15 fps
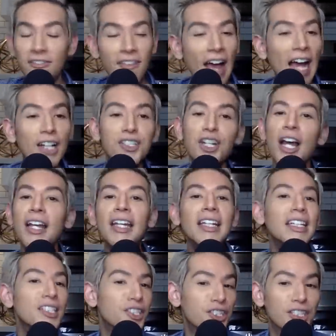fact
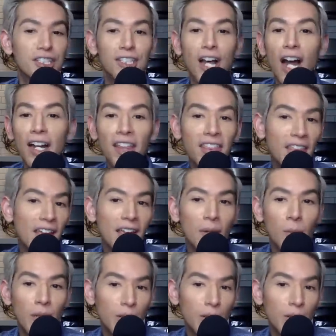checking is just not a thing.